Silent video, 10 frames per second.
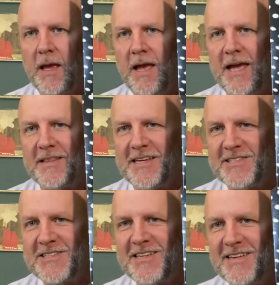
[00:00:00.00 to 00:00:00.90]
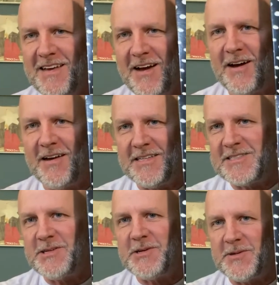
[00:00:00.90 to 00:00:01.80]
at least
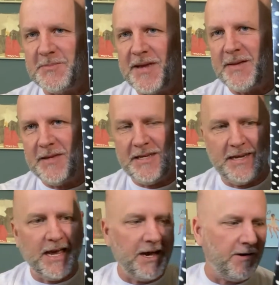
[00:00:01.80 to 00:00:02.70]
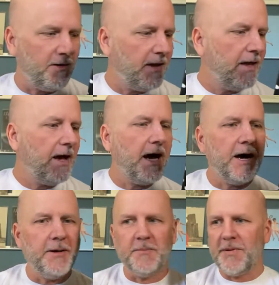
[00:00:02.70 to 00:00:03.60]
until maybe now.
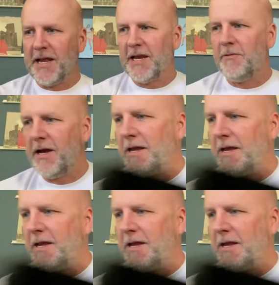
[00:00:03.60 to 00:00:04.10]
But anyway,